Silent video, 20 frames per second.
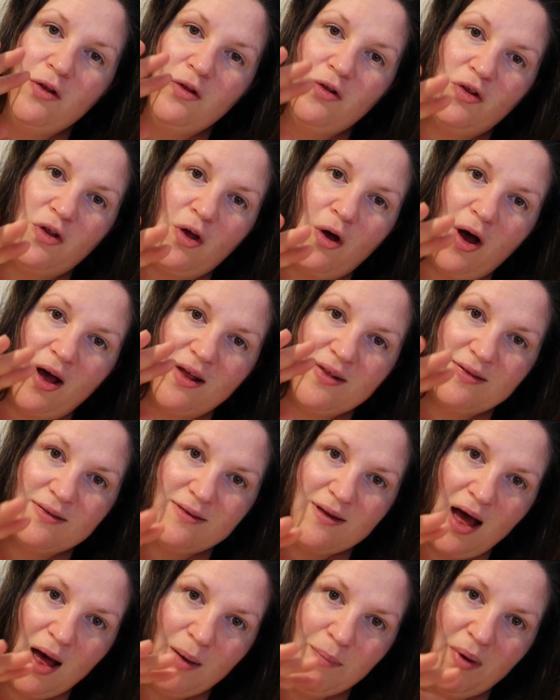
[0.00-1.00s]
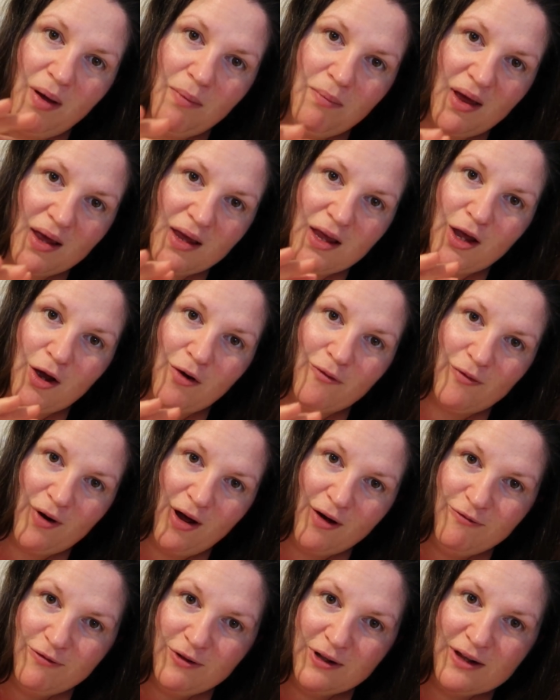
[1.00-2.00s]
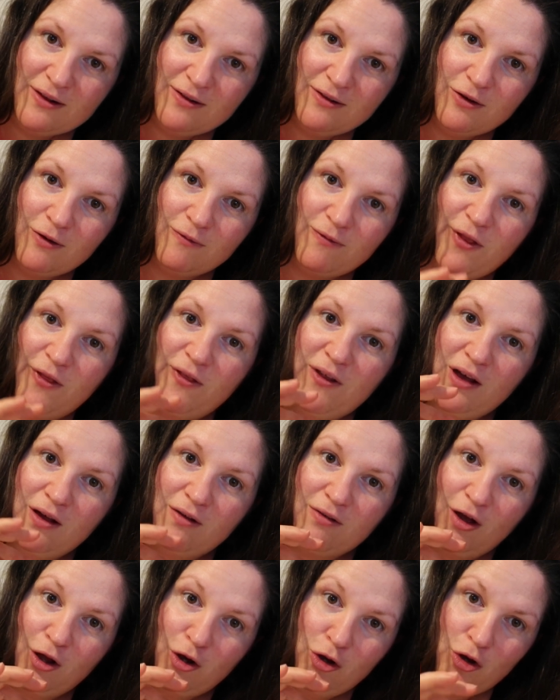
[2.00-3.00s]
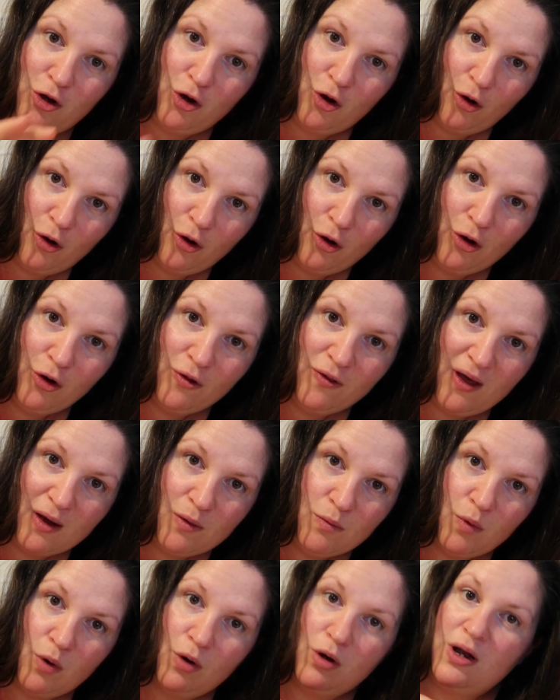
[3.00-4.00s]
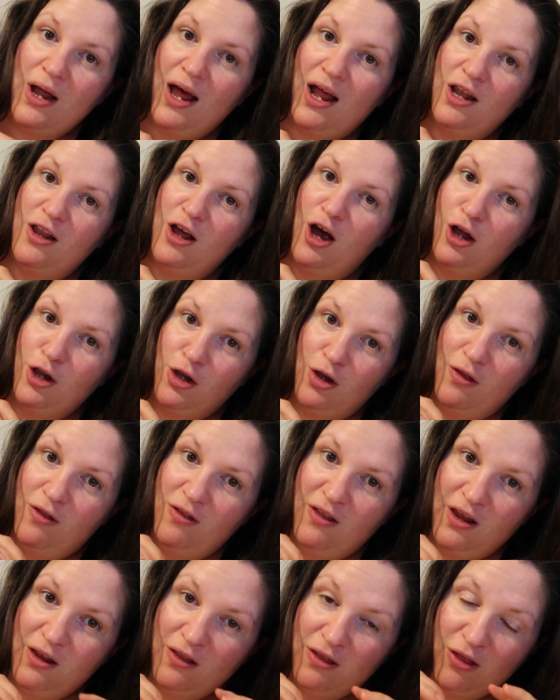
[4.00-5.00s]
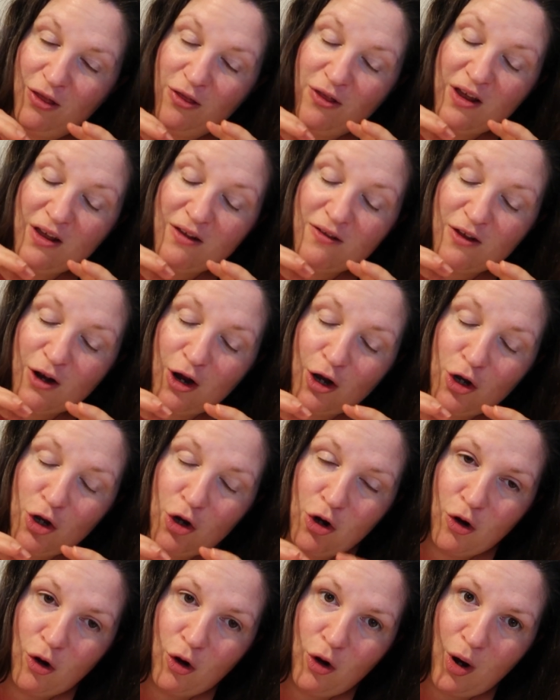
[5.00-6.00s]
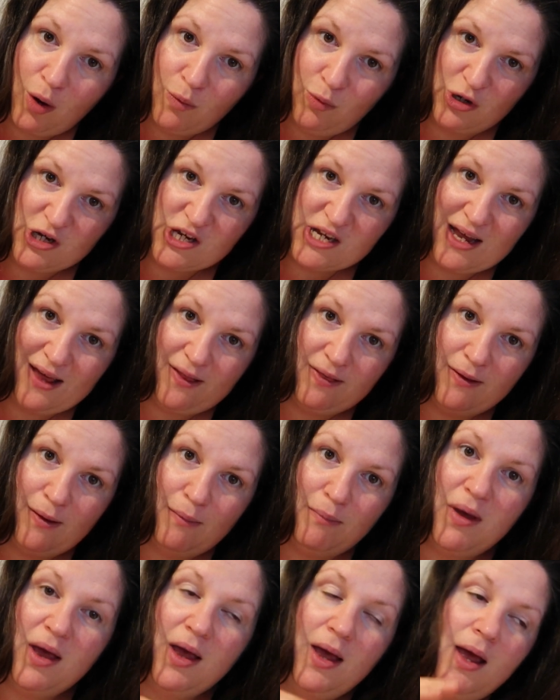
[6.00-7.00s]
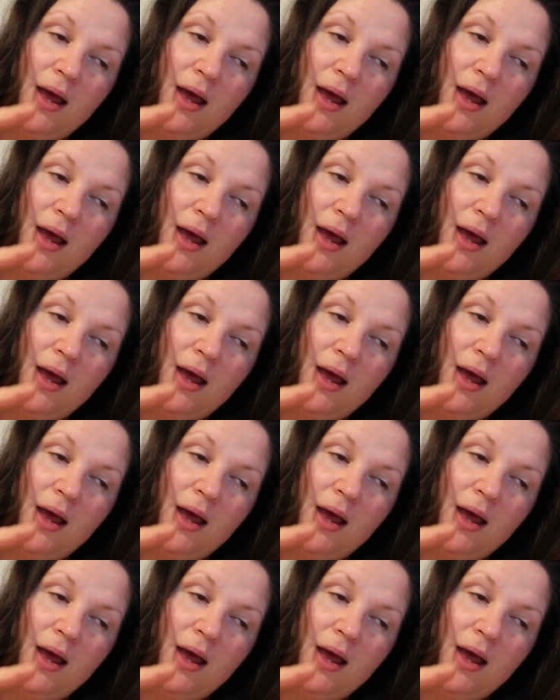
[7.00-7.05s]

So I start by making a rough list of the things I know they want, and the things that I know I want to get them.